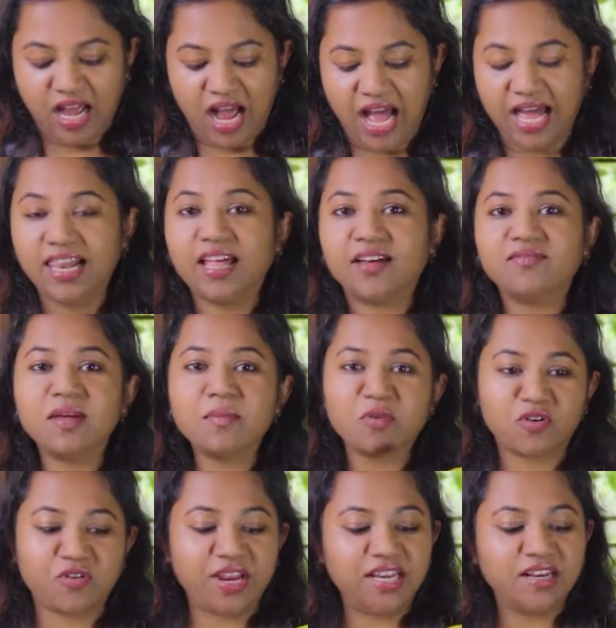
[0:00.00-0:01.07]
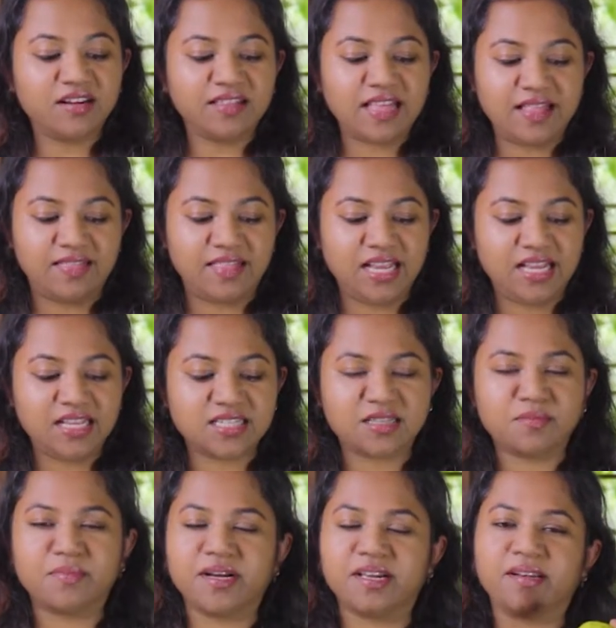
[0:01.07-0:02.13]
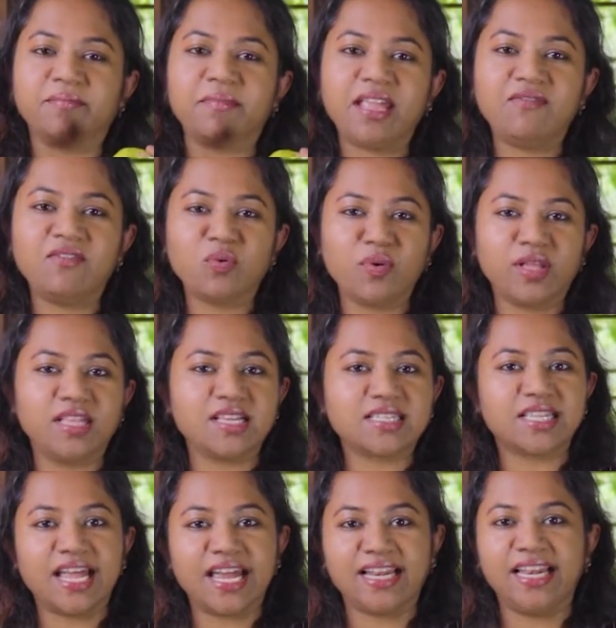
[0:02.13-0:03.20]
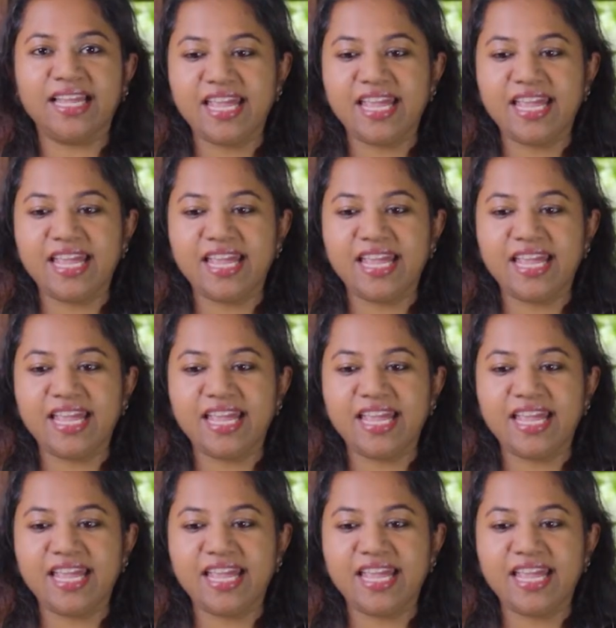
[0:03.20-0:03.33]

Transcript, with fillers: I love them greener than these, but even when they're slightly